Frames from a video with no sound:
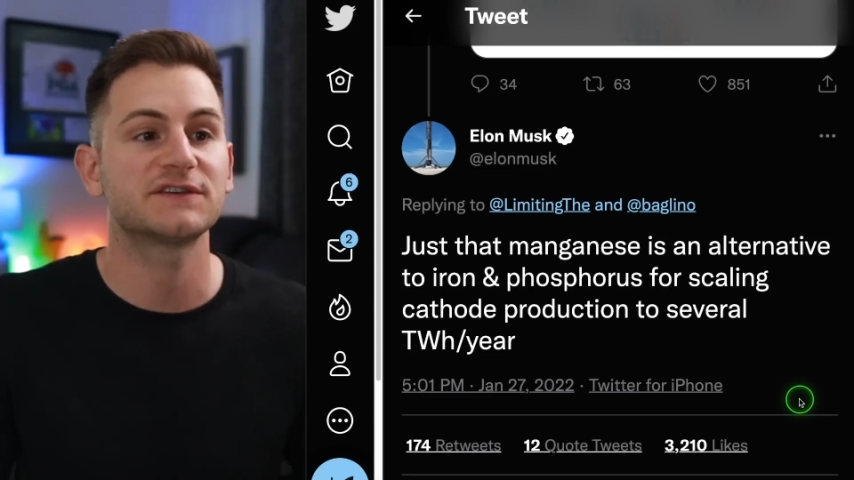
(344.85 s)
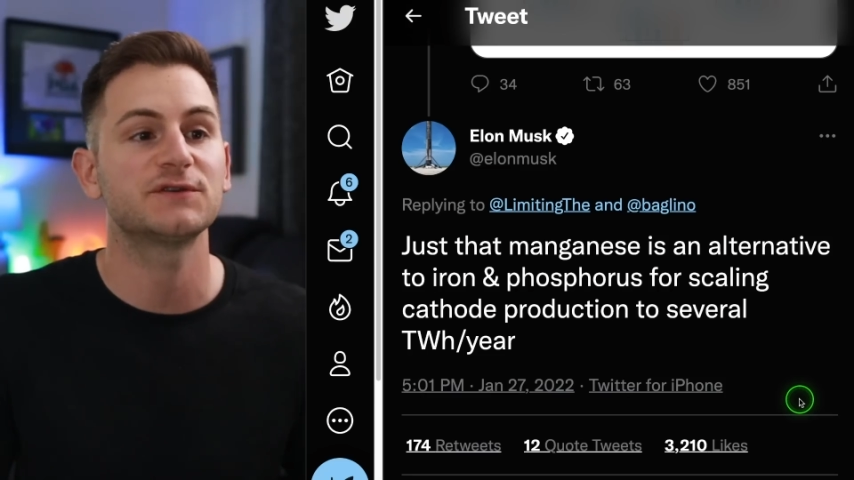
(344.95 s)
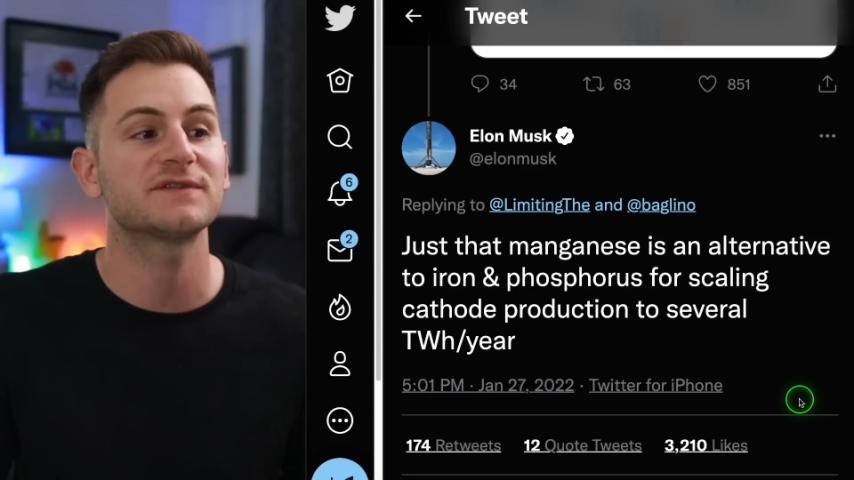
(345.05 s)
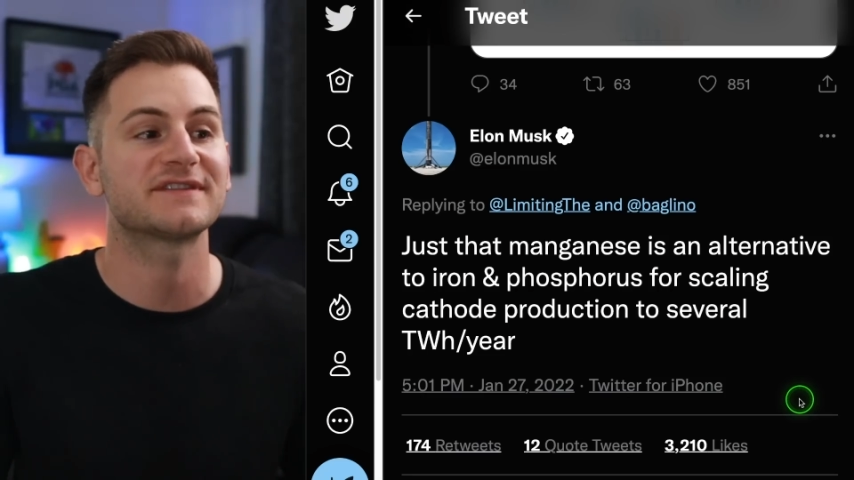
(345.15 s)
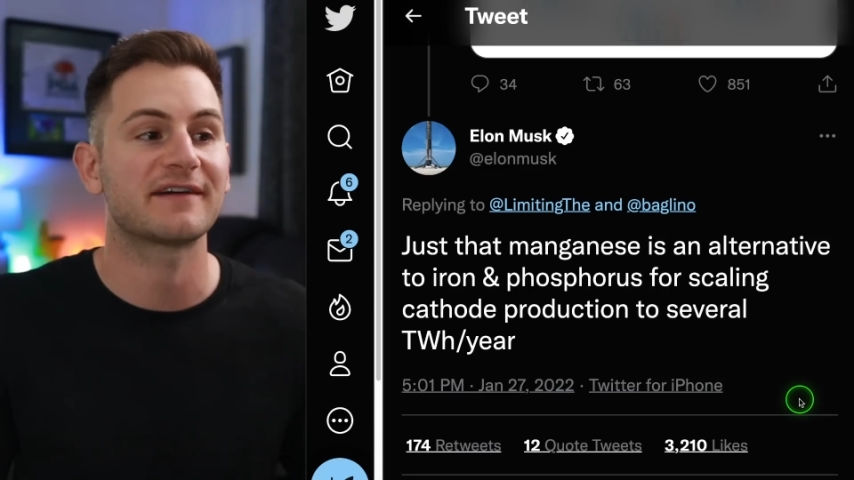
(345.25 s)

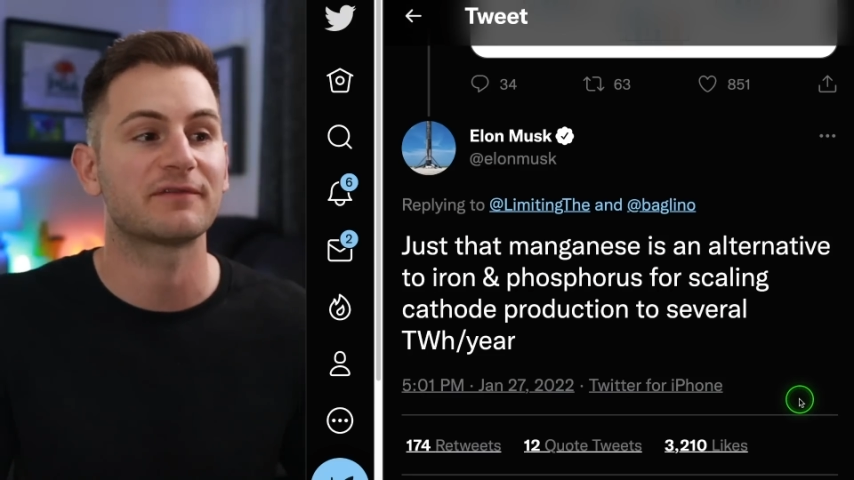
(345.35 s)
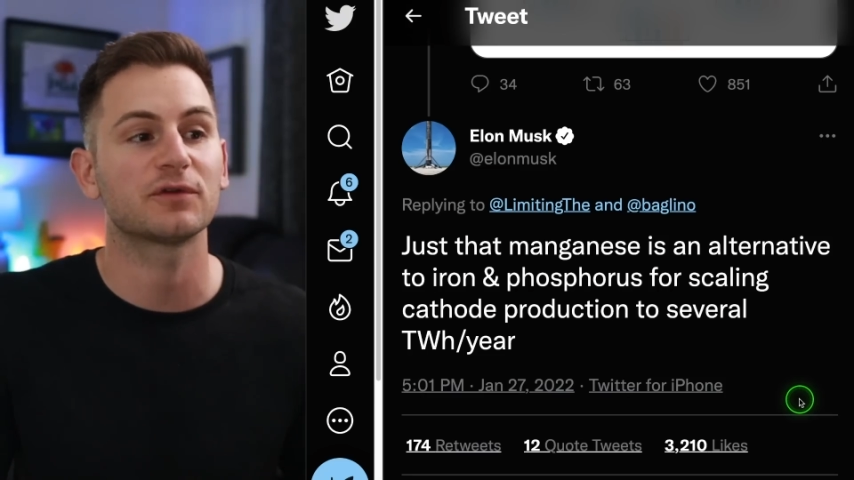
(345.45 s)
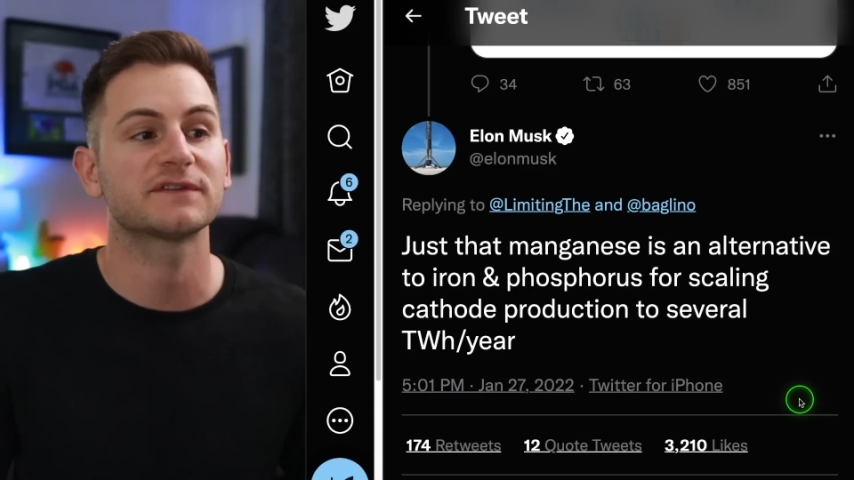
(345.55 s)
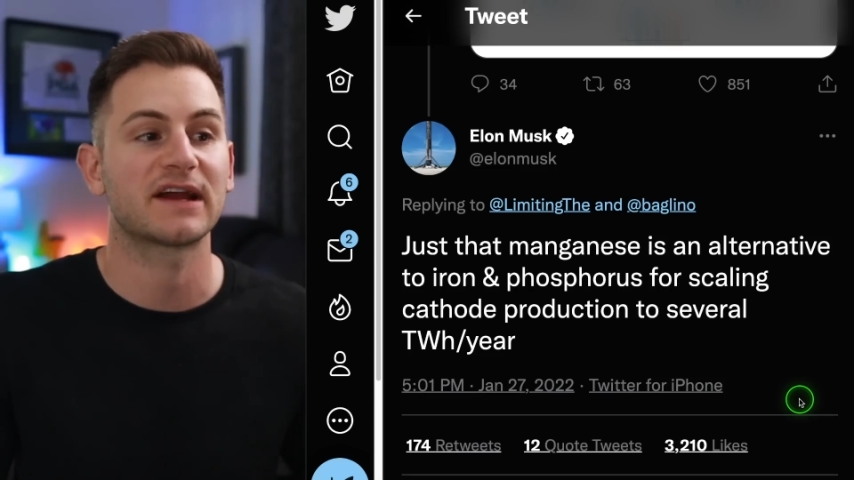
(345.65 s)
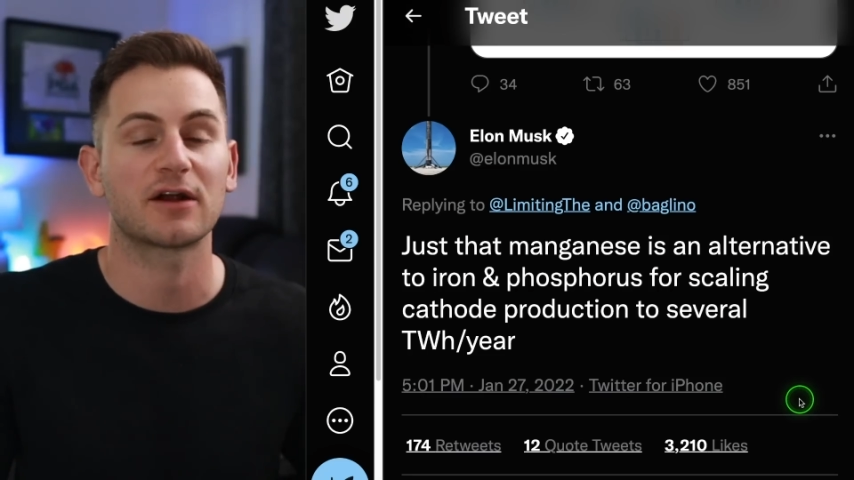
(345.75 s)
to
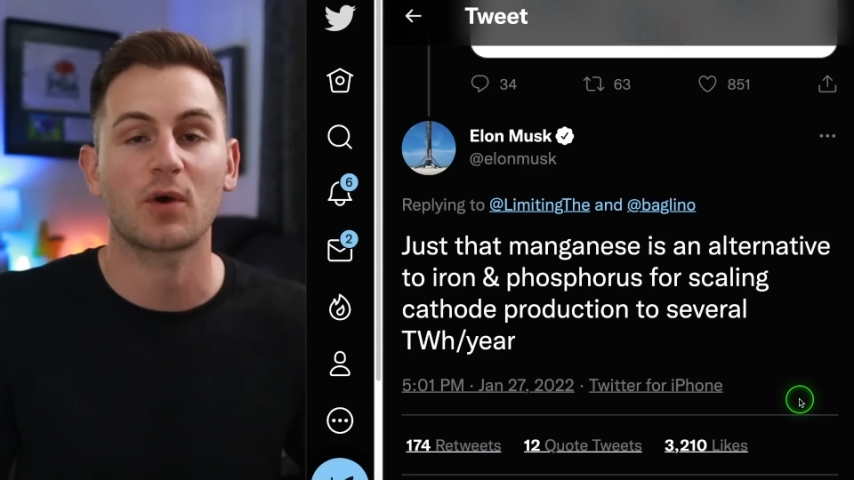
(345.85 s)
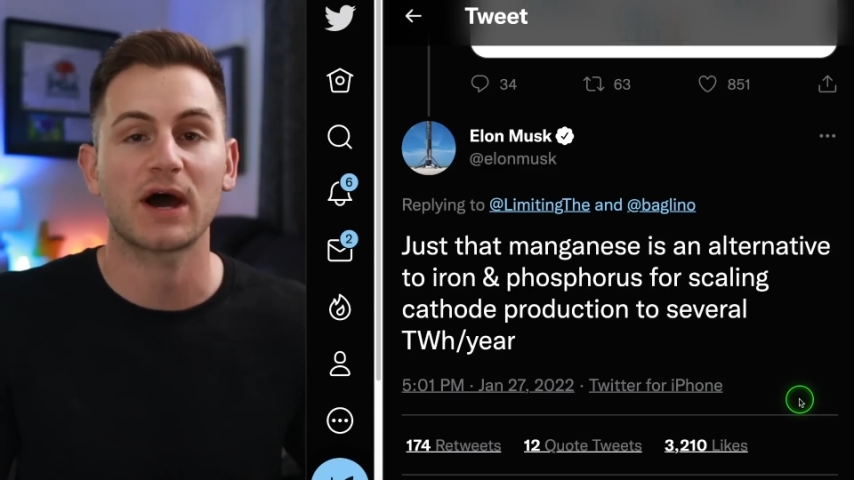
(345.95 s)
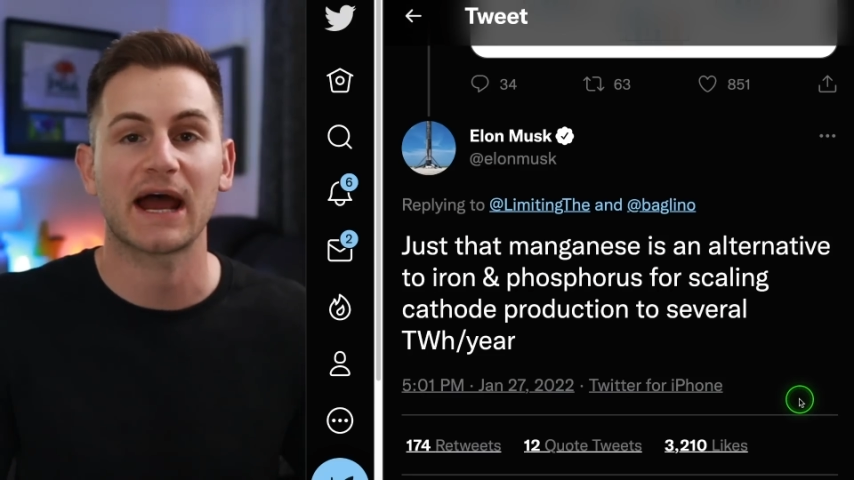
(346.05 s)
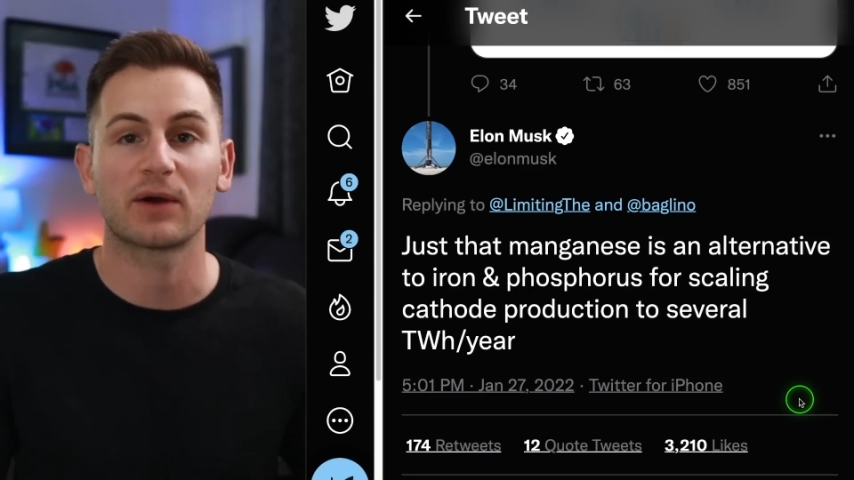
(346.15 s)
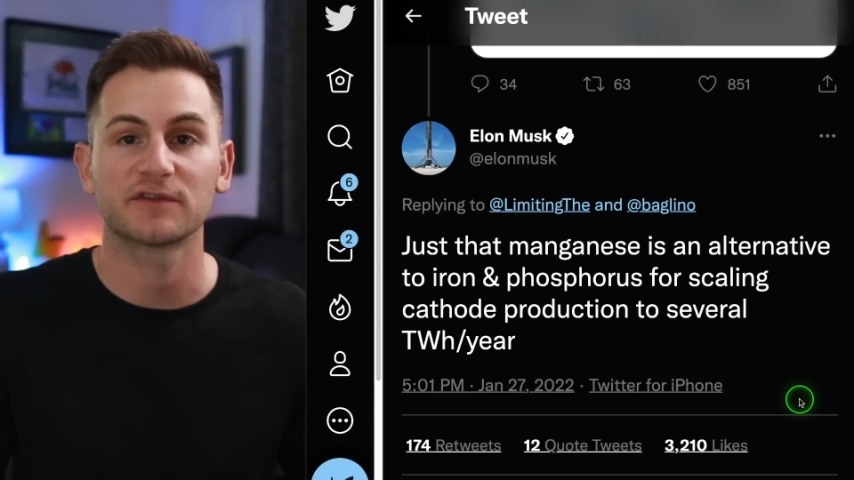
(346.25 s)
several
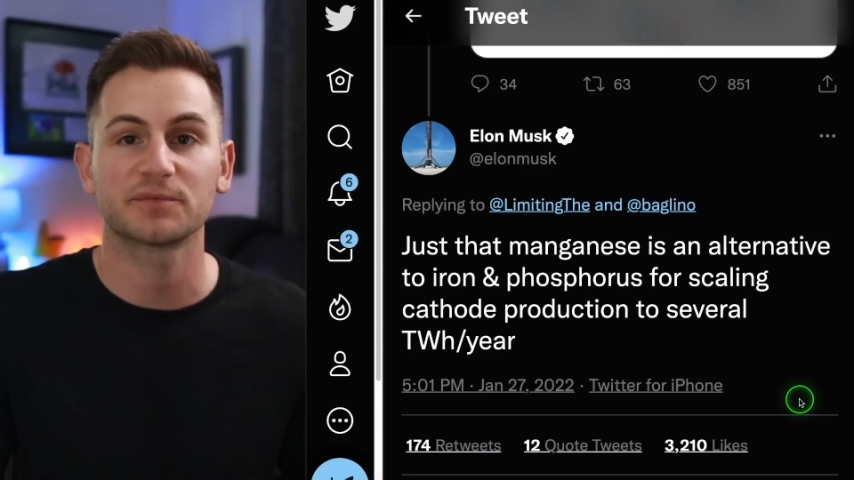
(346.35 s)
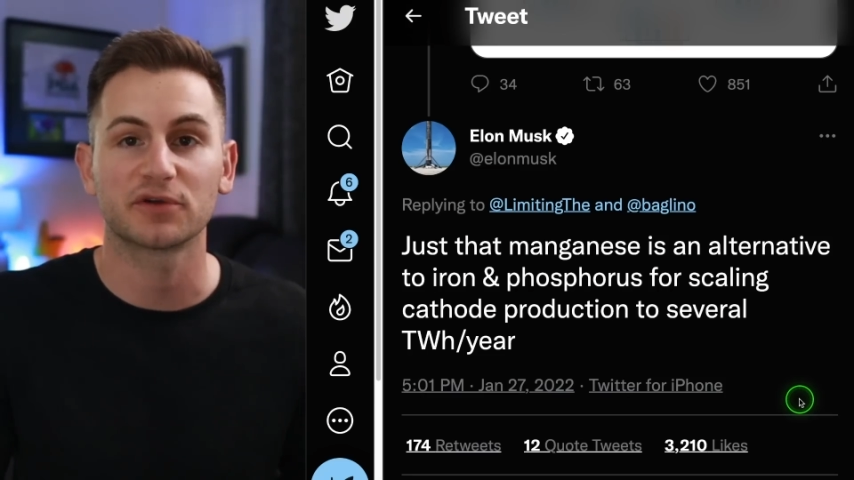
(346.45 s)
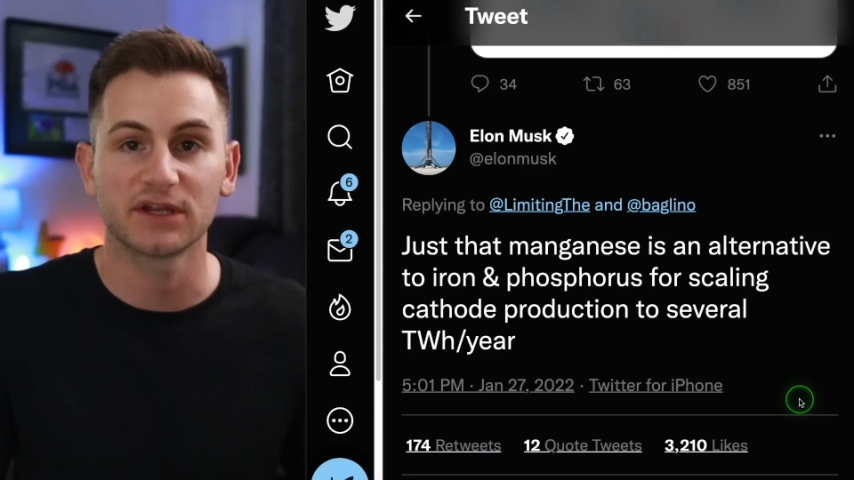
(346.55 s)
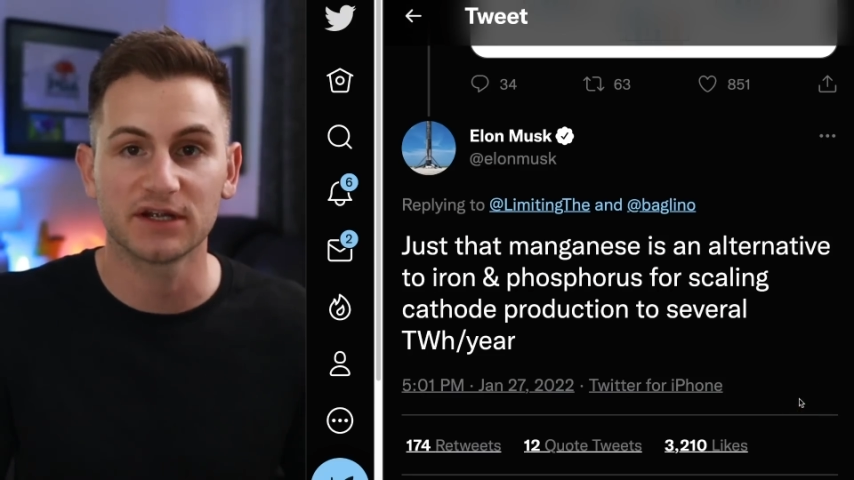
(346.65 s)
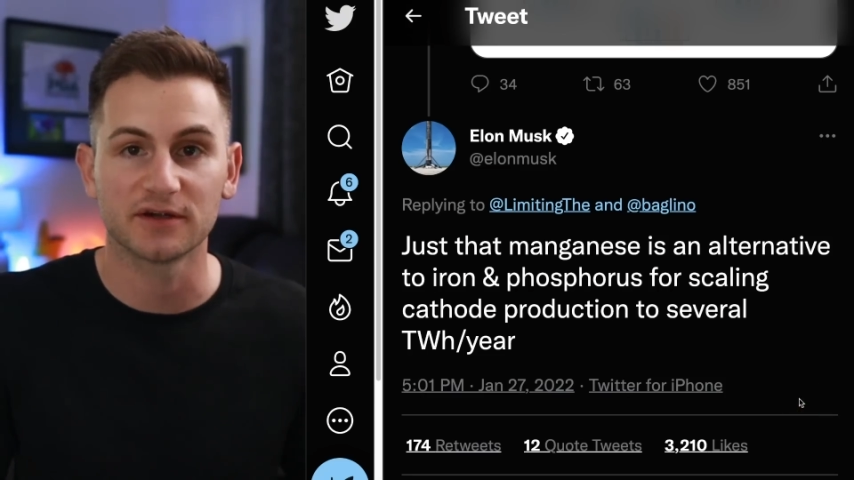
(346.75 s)
terawatt hours
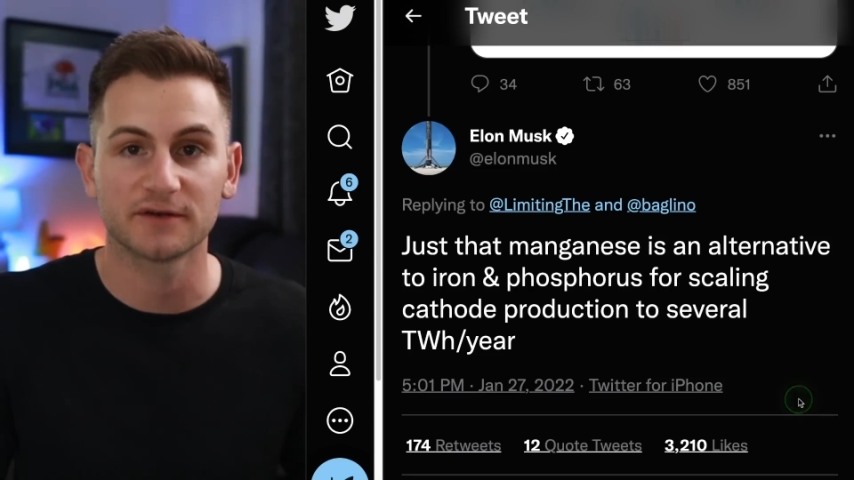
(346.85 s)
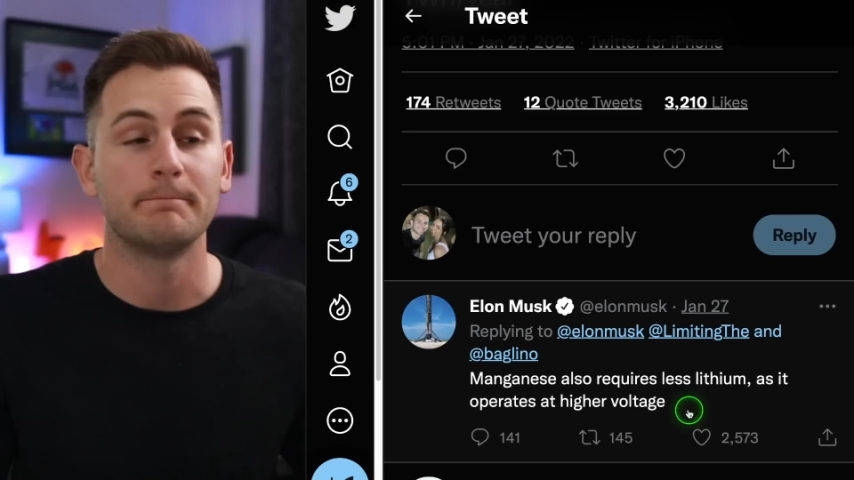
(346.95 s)
per year.